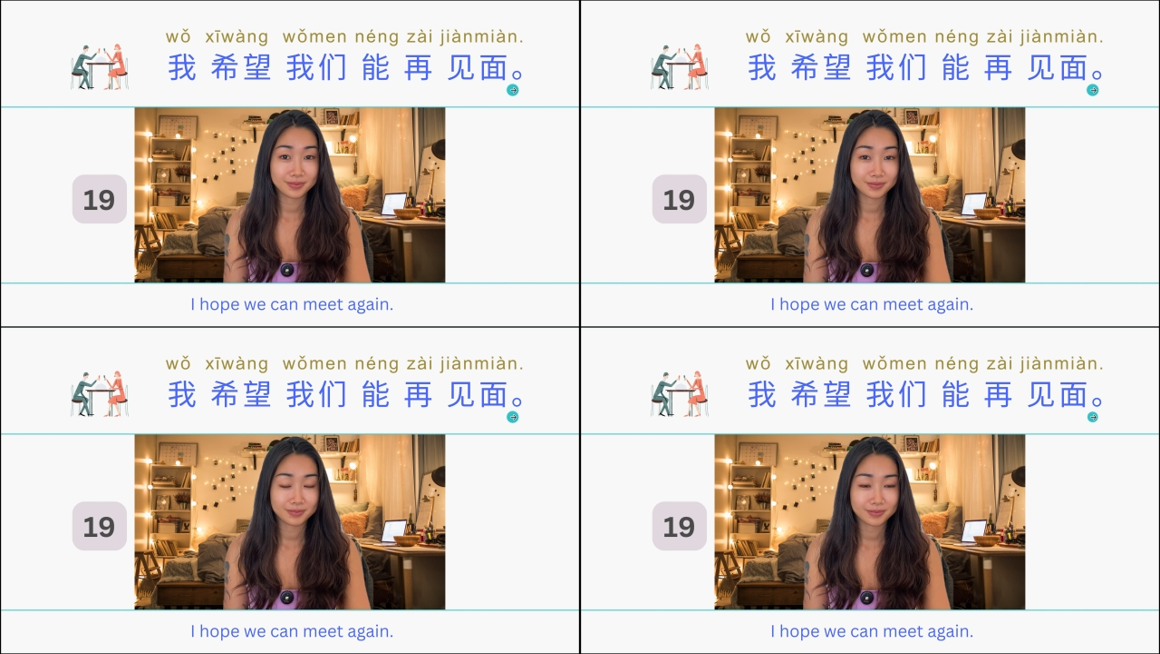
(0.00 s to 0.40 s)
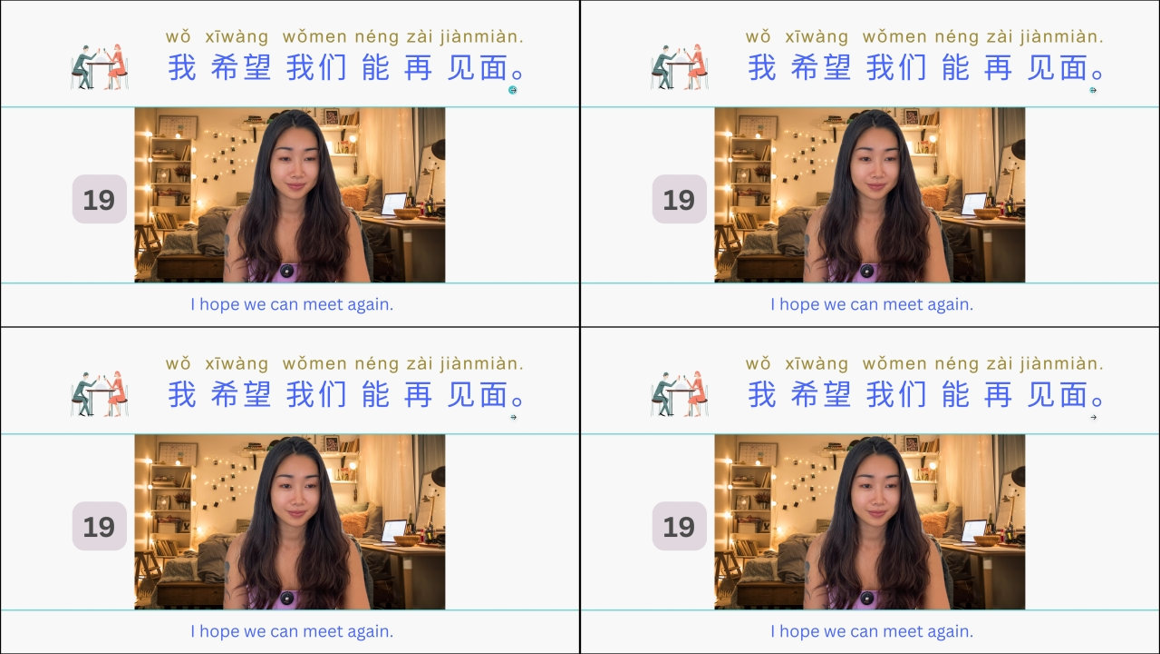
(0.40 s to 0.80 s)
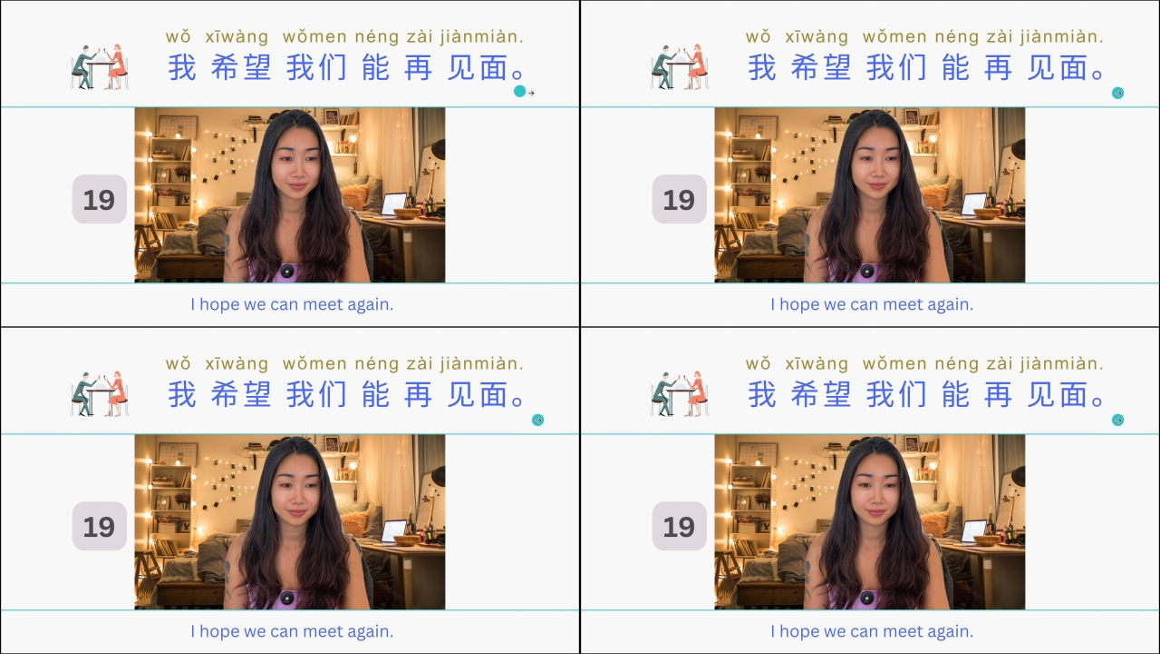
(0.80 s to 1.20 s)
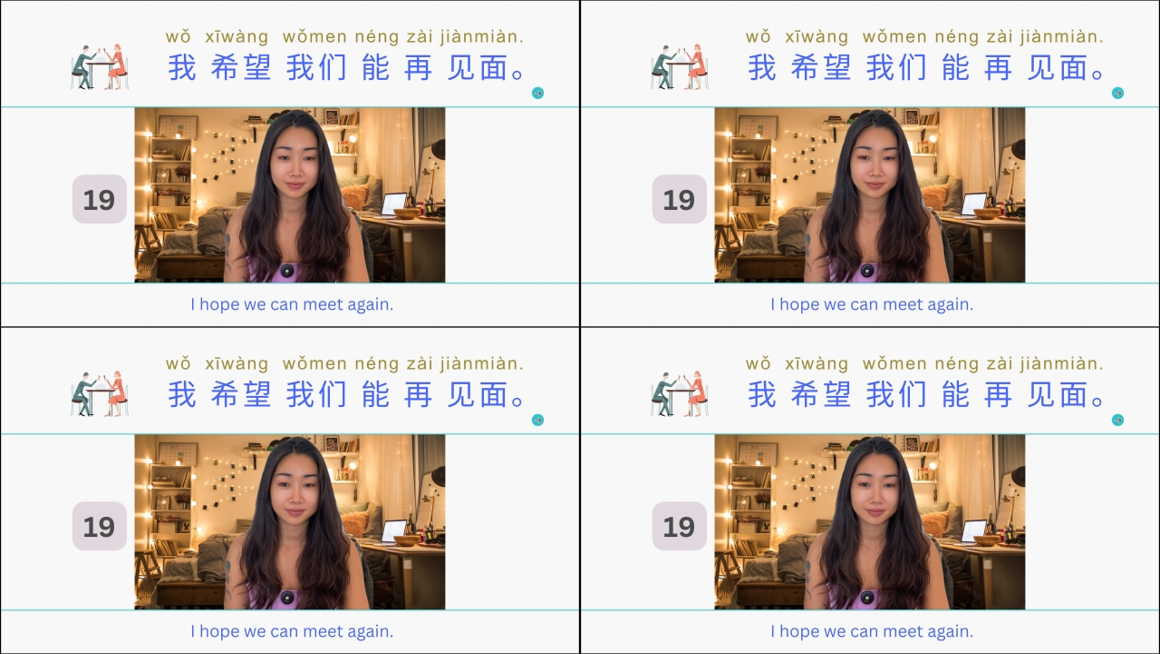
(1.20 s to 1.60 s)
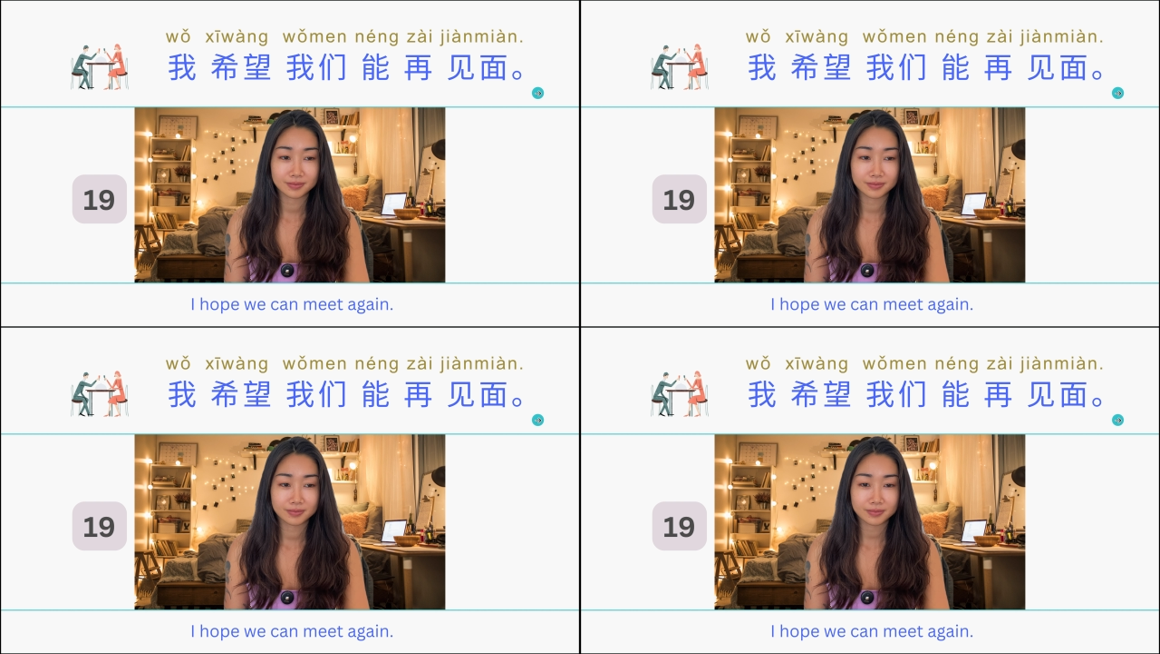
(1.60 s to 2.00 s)

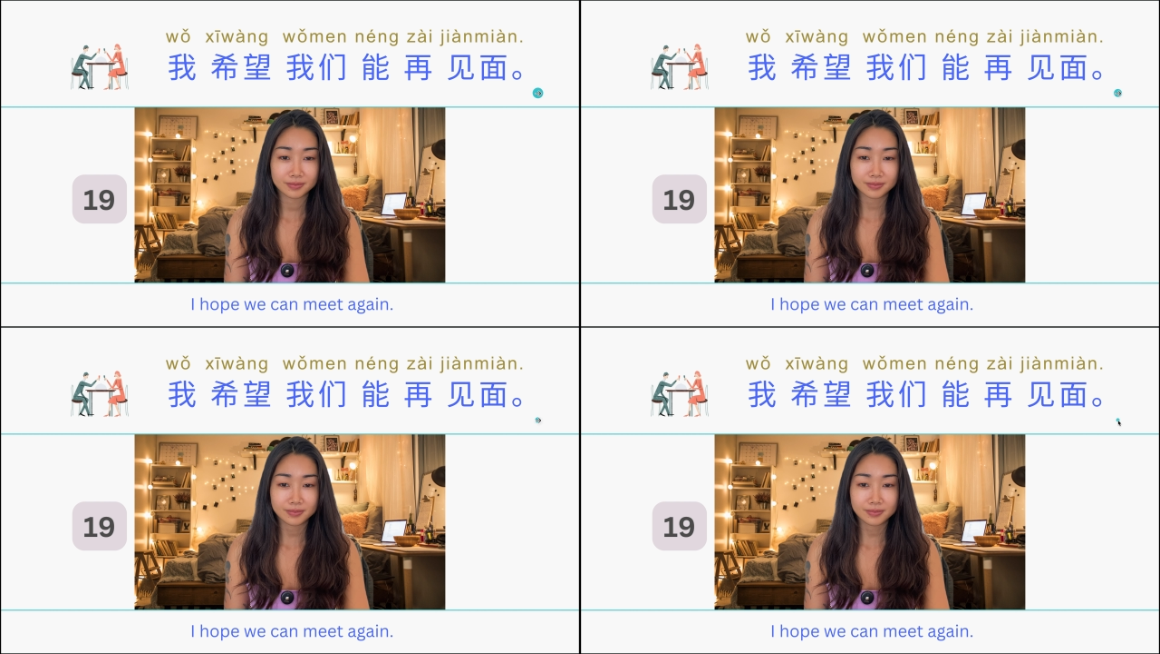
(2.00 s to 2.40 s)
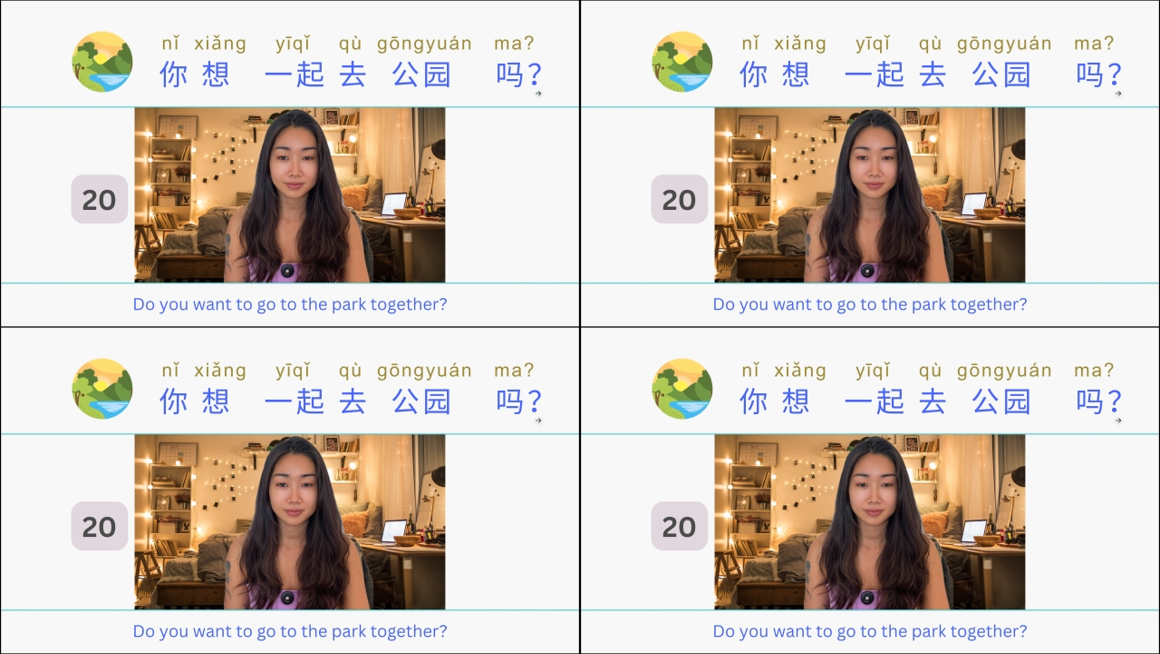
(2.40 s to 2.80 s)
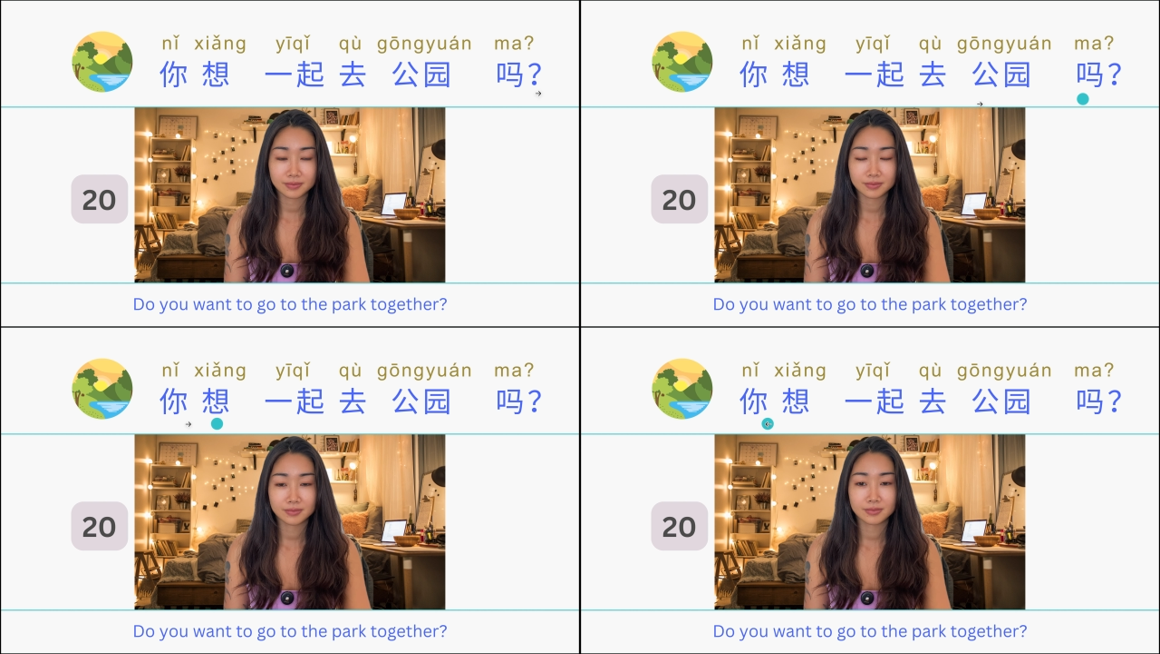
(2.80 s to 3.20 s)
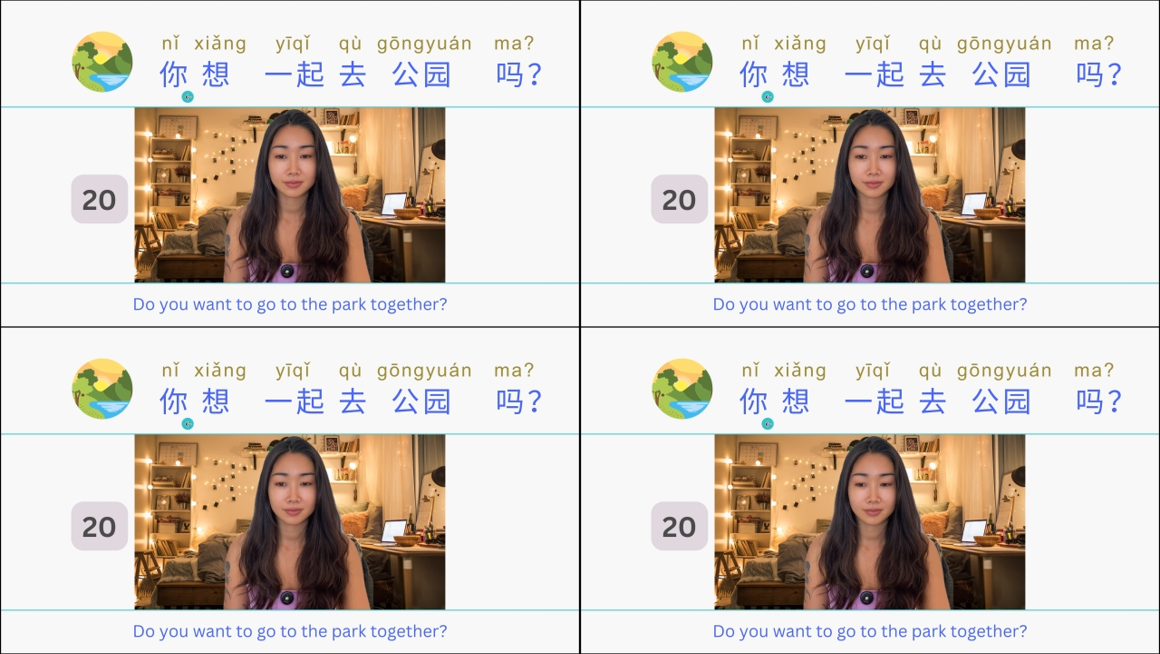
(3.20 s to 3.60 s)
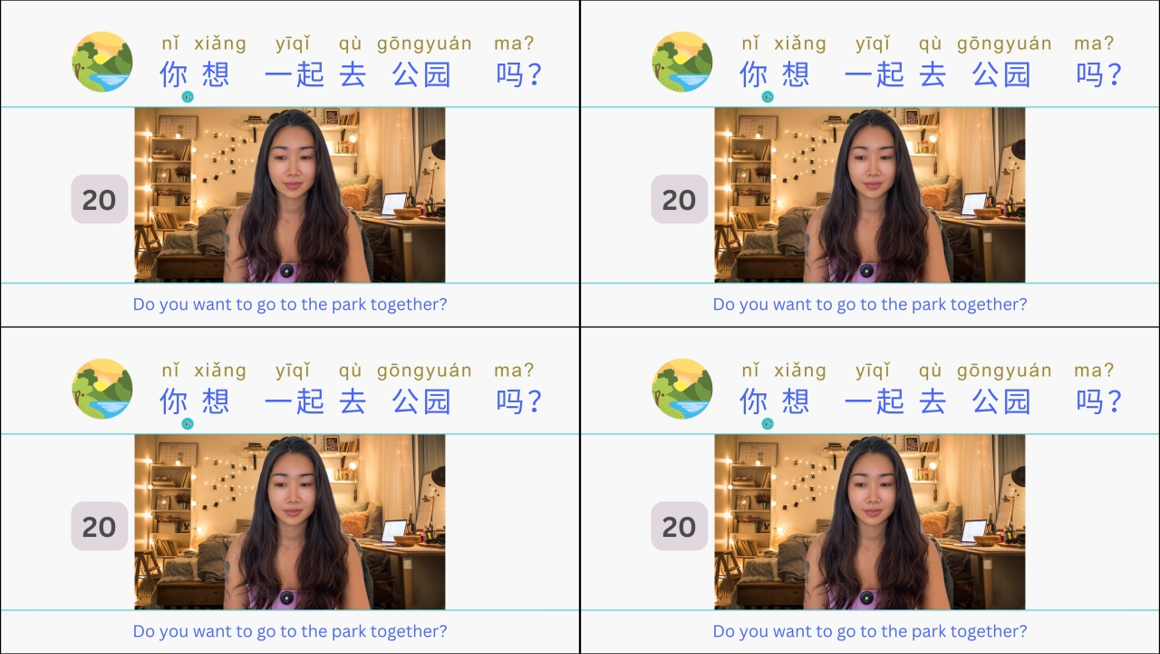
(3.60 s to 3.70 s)
[no speech]